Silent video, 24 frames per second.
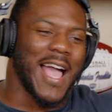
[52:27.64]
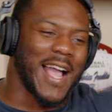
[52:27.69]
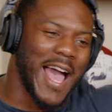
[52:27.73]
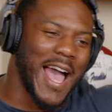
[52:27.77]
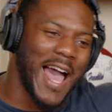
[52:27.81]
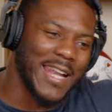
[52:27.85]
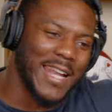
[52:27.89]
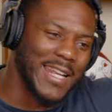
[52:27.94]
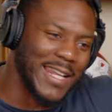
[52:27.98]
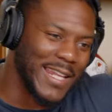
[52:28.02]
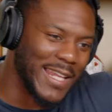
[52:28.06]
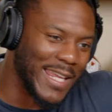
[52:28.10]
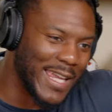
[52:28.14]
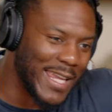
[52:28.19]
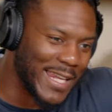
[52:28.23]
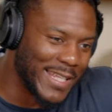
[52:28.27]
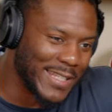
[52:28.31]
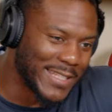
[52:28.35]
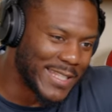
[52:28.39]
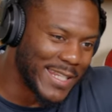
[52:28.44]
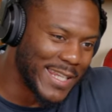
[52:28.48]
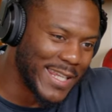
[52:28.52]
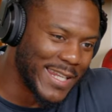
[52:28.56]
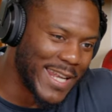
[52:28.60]
got deleting
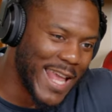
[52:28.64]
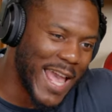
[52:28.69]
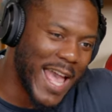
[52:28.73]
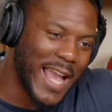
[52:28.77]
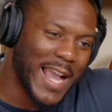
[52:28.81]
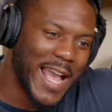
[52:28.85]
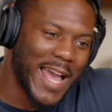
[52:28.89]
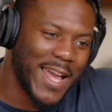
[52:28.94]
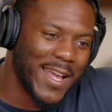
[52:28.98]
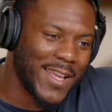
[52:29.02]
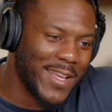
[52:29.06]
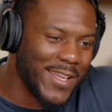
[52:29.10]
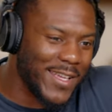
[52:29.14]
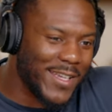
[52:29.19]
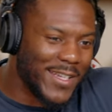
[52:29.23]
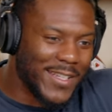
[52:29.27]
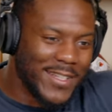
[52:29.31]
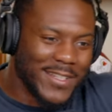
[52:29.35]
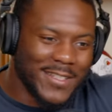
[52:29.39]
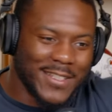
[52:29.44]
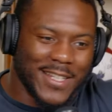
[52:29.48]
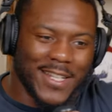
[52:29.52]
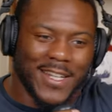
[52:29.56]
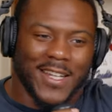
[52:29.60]
shit. That's
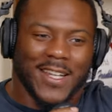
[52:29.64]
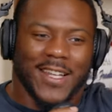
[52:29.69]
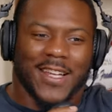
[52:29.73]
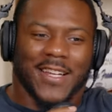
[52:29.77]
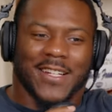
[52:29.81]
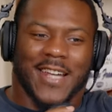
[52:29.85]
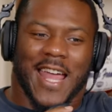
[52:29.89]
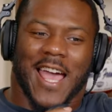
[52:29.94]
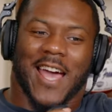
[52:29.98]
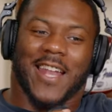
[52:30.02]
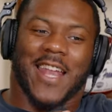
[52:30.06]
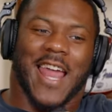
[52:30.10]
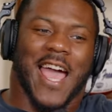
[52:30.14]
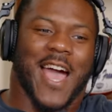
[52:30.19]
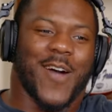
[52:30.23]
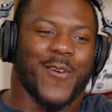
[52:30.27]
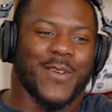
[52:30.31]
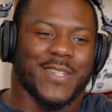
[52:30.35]
crazy. So look, now